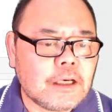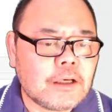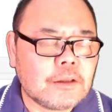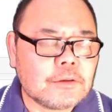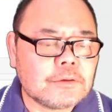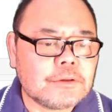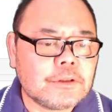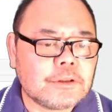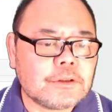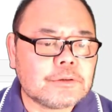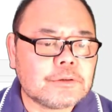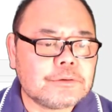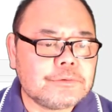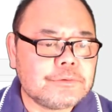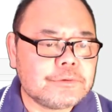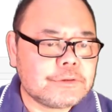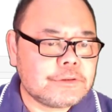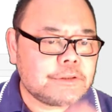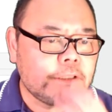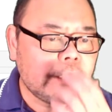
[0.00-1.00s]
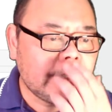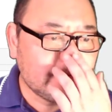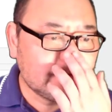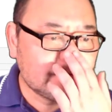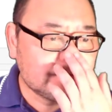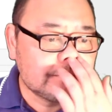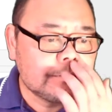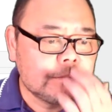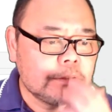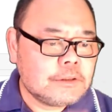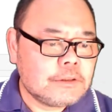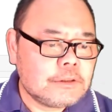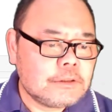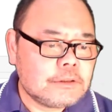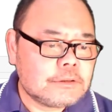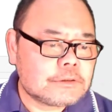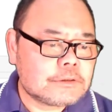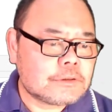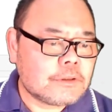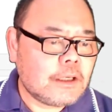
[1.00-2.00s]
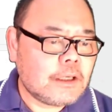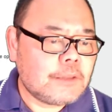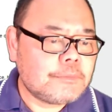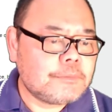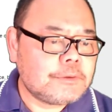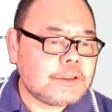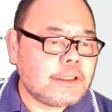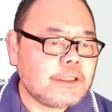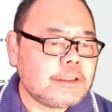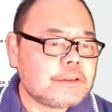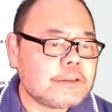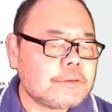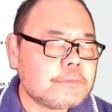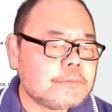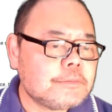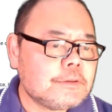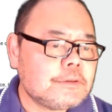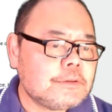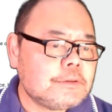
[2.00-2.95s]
how to cool it down. So updated.